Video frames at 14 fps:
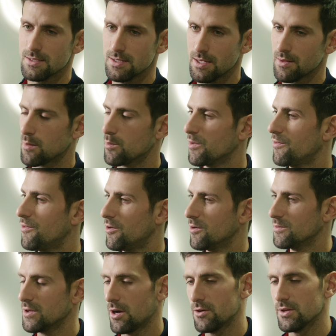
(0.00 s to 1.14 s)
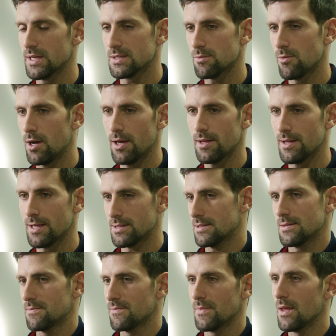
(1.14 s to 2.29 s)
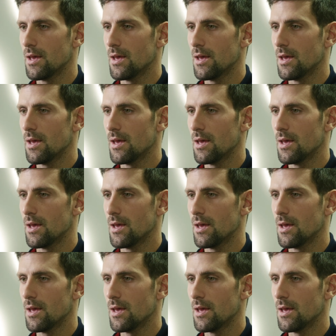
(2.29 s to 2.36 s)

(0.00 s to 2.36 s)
and seeing them perform, you know. That's